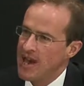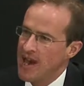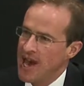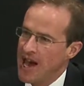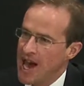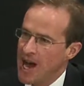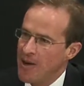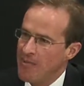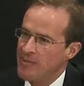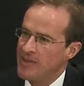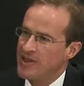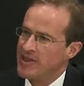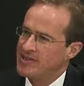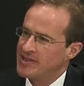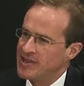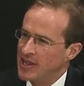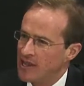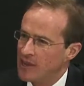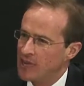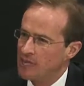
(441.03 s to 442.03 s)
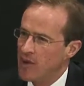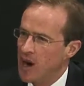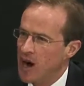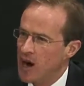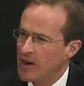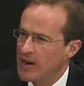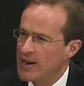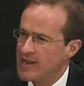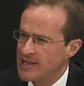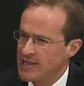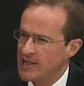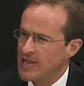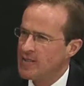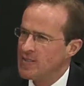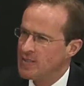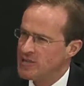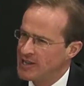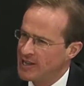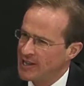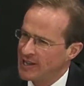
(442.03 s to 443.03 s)
the single market, and
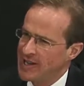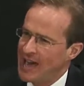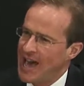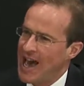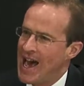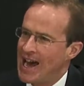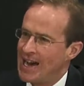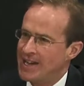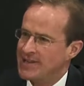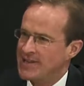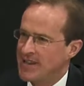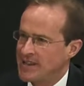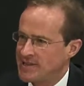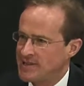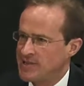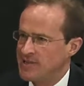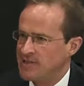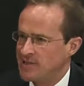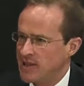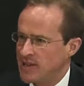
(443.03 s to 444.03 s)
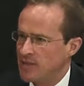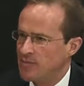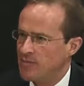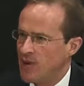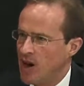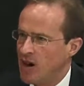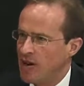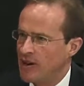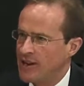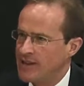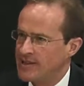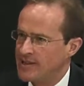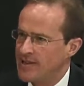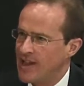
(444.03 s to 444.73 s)
in particular access to the single market.